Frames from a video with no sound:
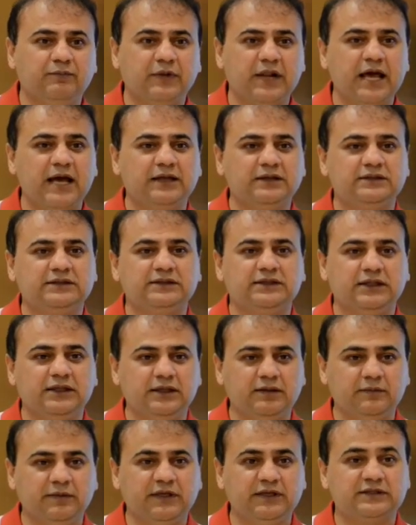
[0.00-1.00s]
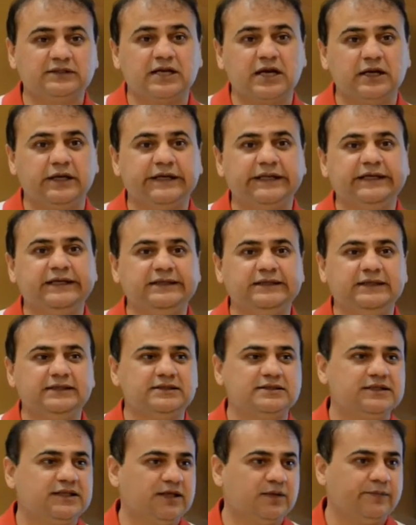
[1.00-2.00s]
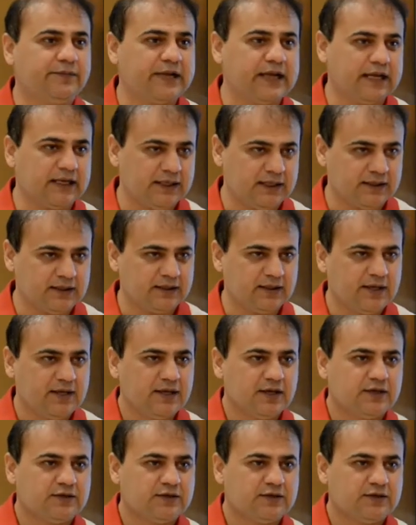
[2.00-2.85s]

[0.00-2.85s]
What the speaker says: plan C means contingency planning.